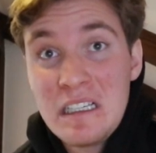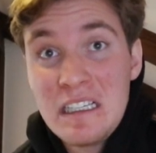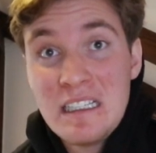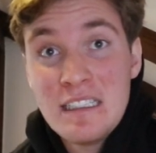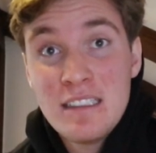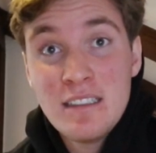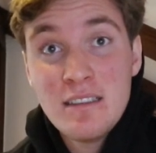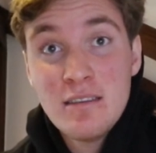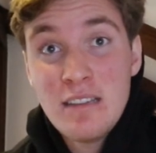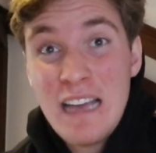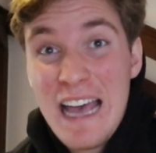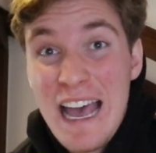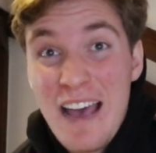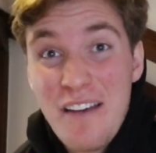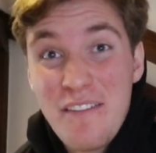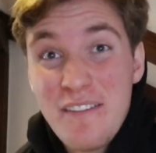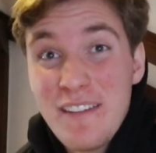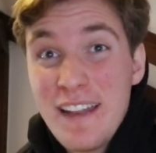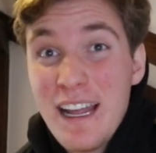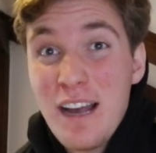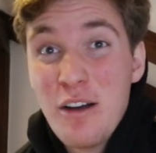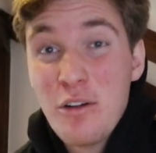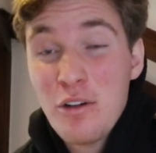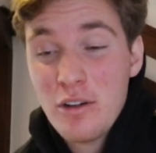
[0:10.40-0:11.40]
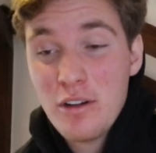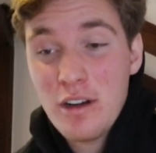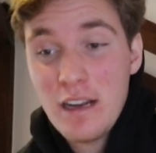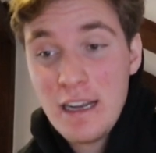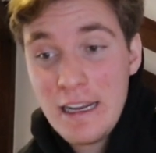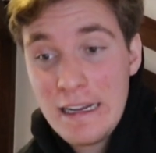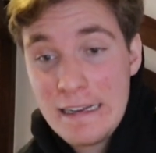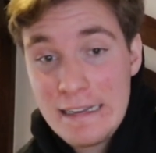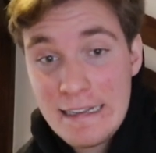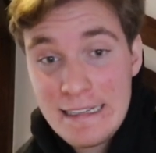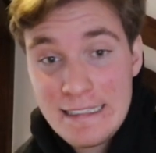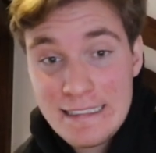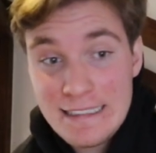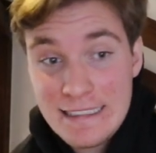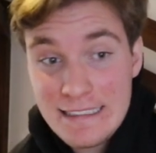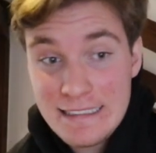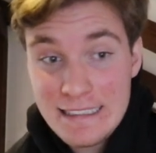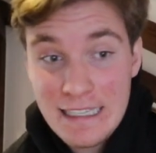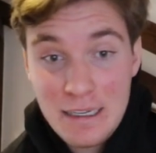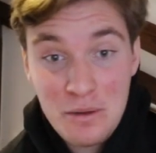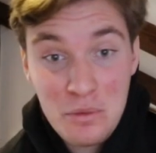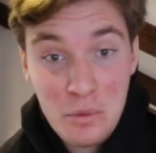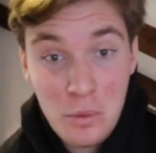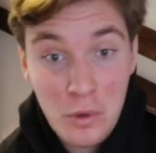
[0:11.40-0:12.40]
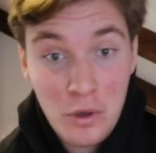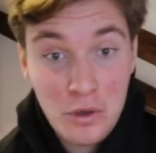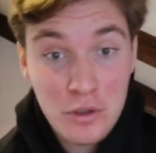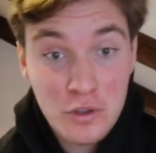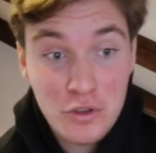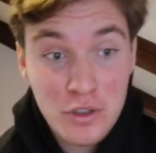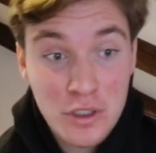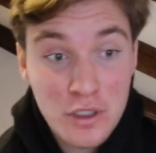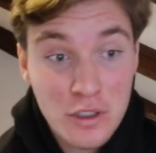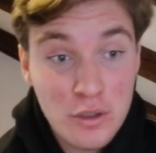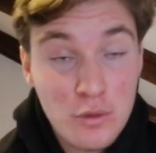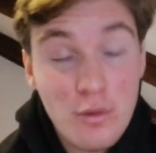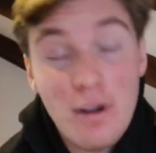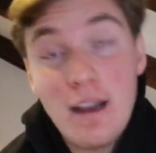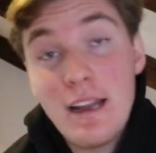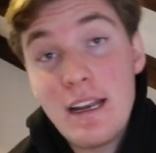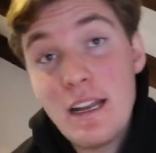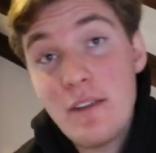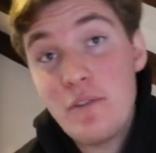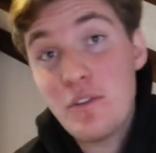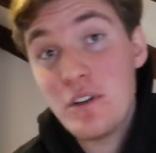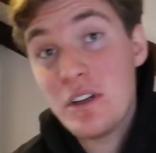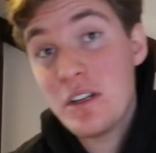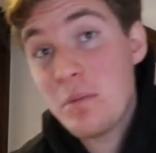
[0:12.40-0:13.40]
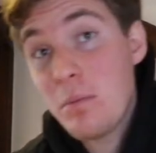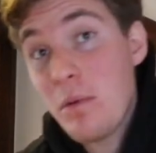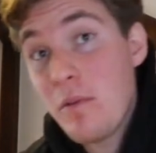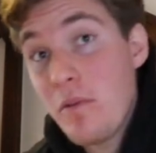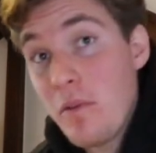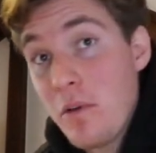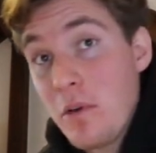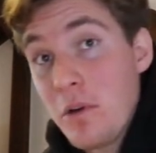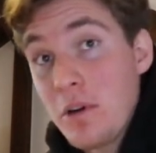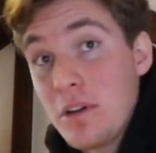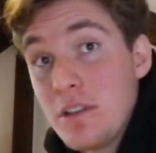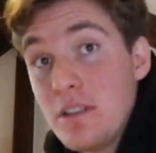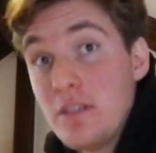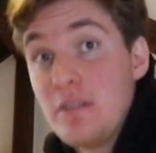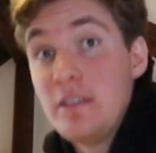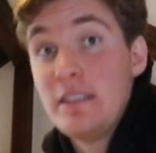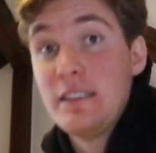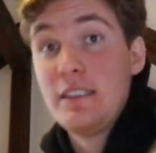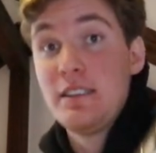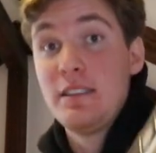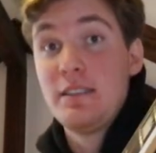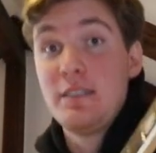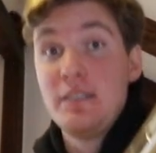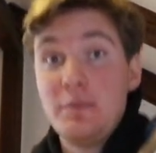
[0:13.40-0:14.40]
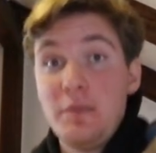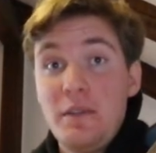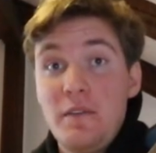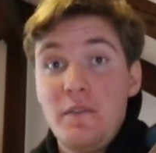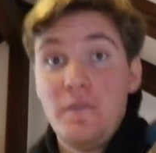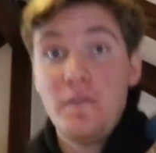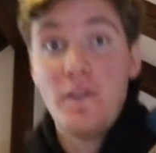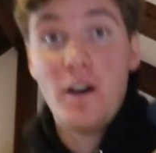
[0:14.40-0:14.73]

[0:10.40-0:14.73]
in half an hour. And that's exactly what we're gonna try to do. I never did this before, so this is gonna be